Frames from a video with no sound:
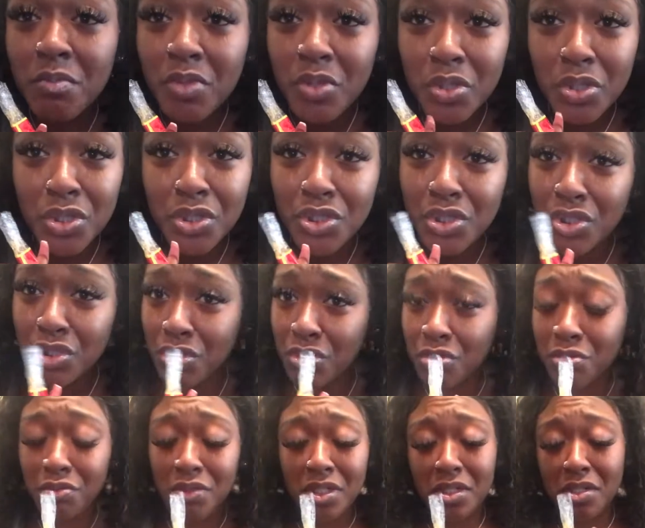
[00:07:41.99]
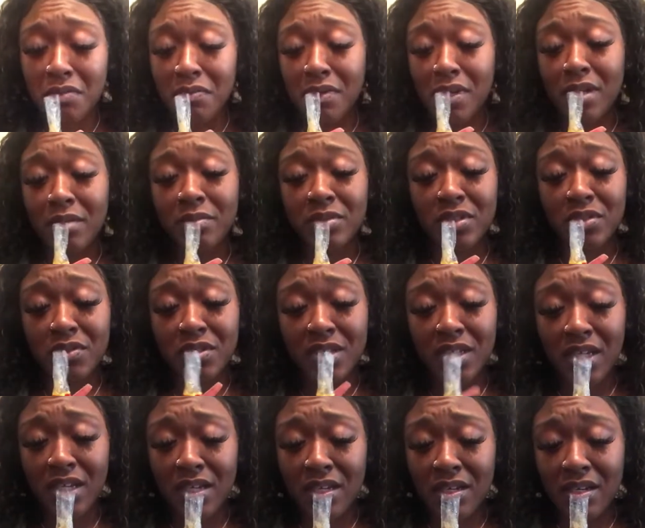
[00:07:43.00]
I'll just do it anyway. I'm so
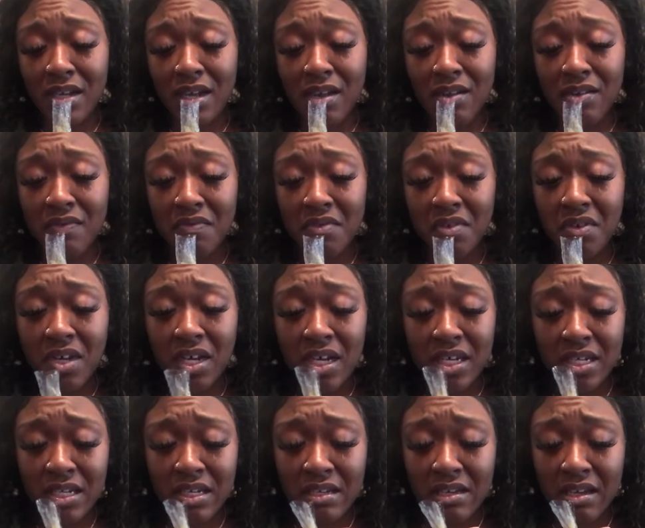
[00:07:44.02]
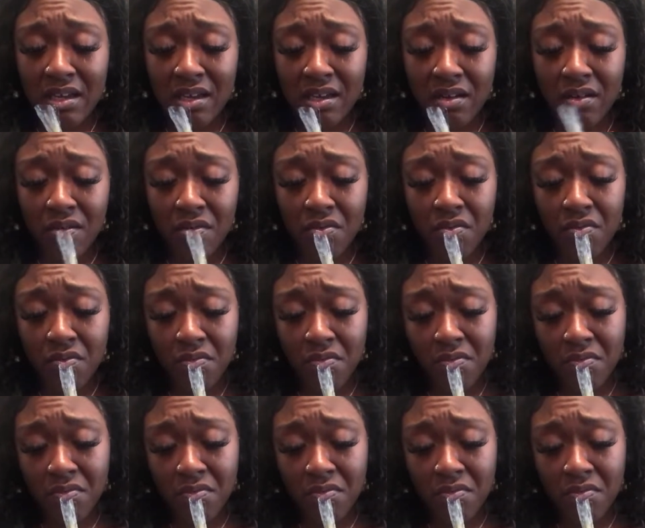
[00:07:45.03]
scared. I don't even know how to get it out.